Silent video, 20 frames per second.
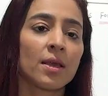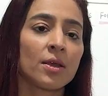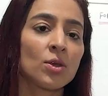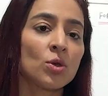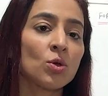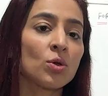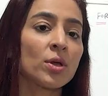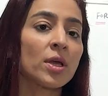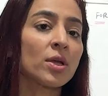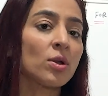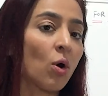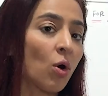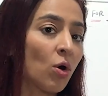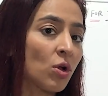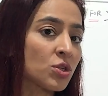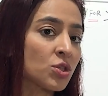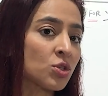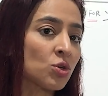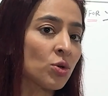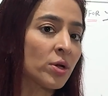You can
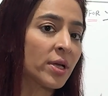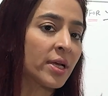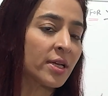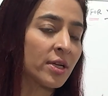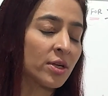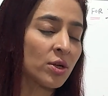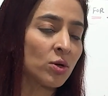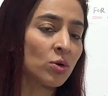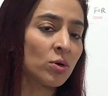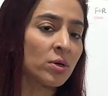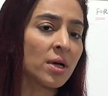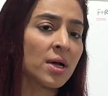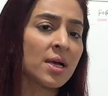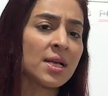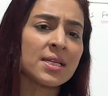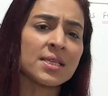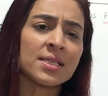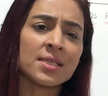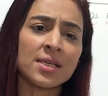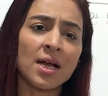also include
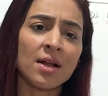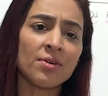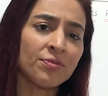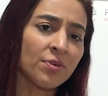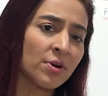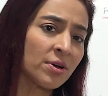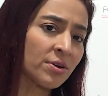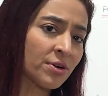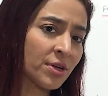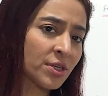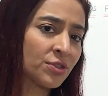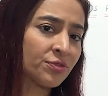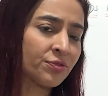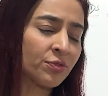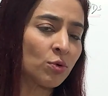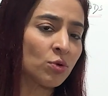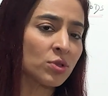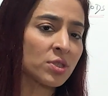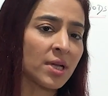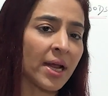sulfur-rich foods